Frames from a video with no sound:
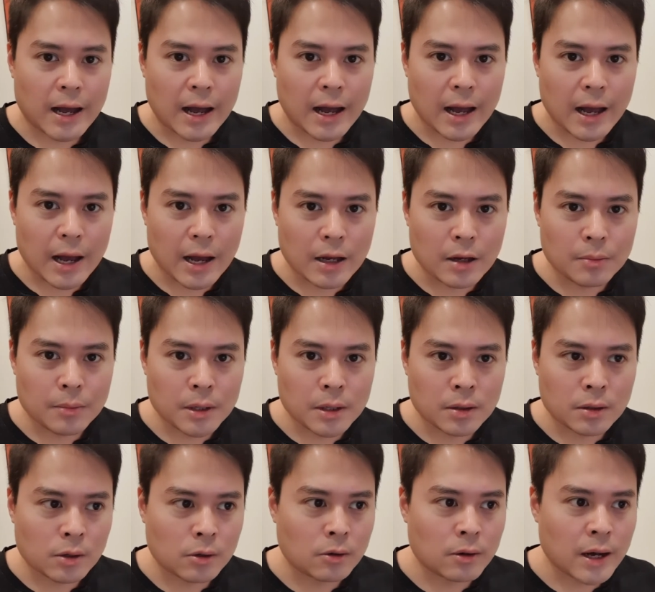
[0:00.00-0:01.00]

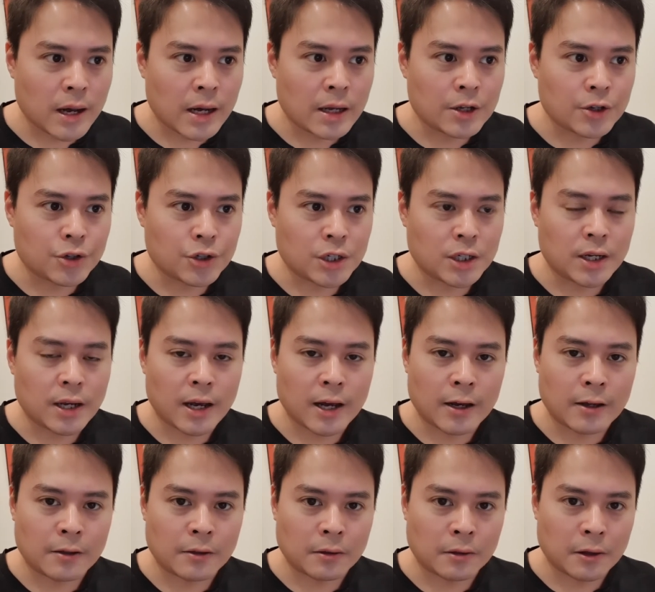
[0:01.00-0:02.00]
elemental energy,
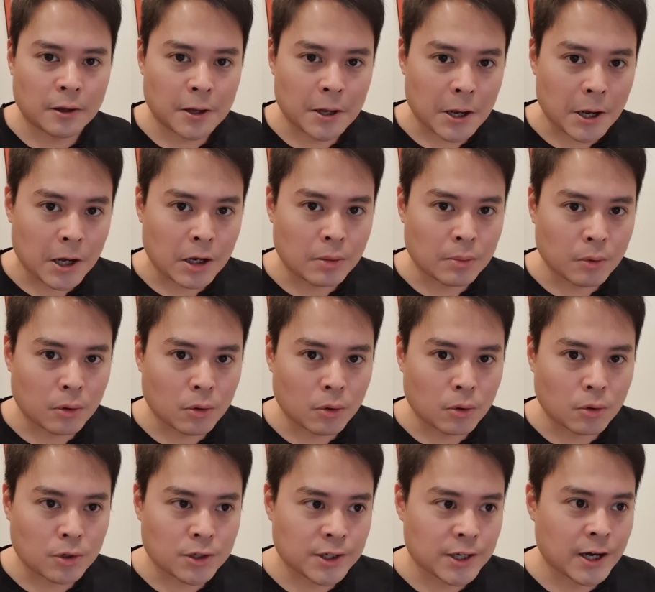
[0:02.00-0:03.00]
and
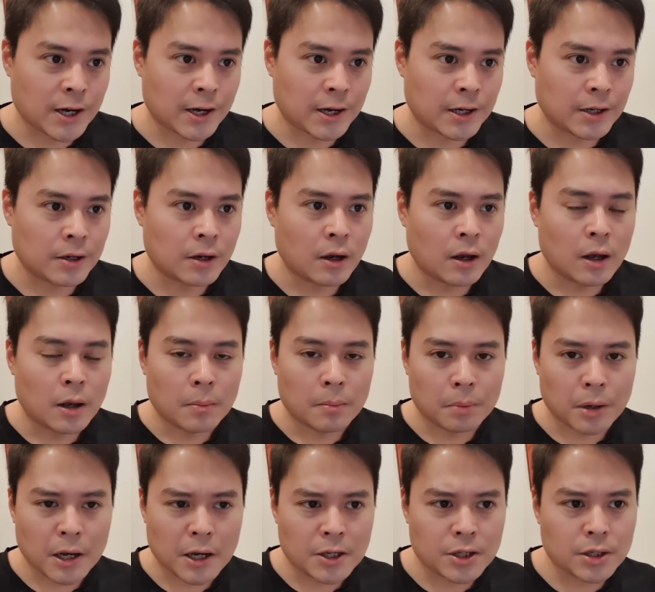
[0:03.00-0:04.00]
animal sign
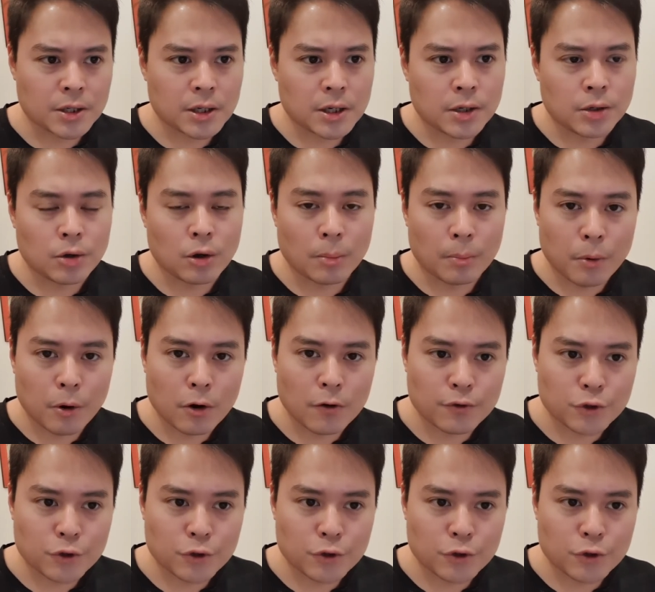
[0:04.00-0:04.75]
placed in your birth